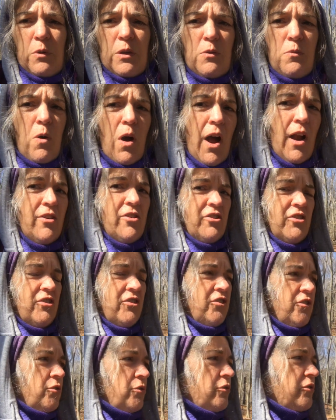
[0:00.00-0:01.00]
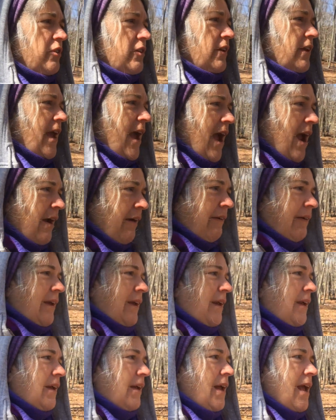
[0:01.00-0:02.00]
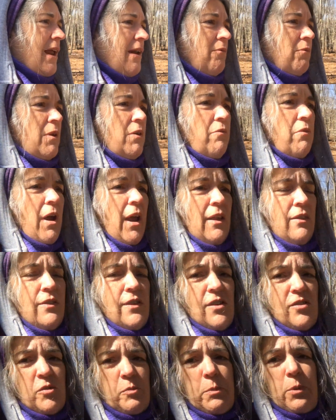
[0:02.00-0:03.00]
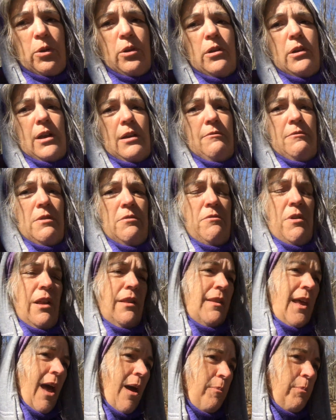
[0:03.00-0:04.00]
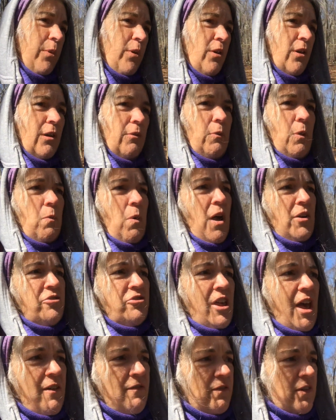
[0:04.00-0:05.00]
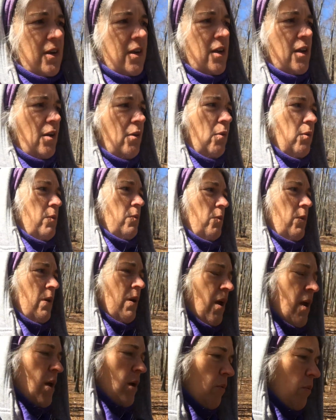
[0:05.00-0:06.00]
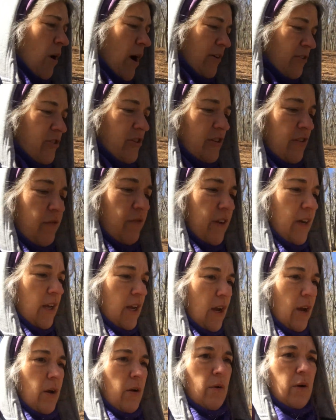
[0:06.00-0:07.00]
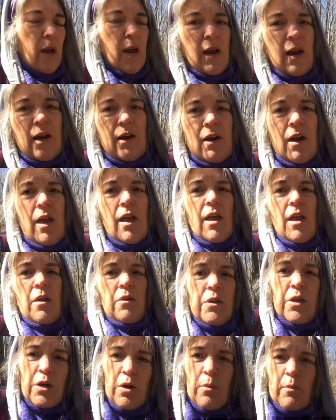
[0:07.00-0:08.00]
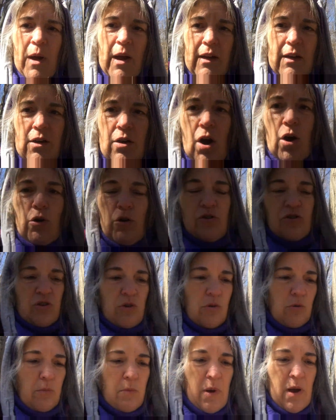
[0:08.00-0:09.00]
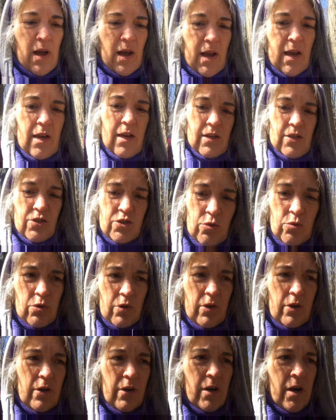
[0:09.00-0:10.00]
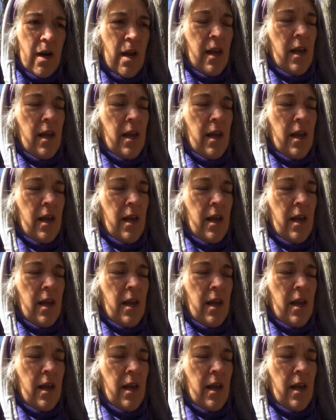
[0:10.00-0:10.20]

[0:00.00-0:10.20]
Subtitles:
We watched Susan Garrett, and we read this book, and we read that book, and we watched that video, and we watched this video, and, you know, my coach, whom I adore,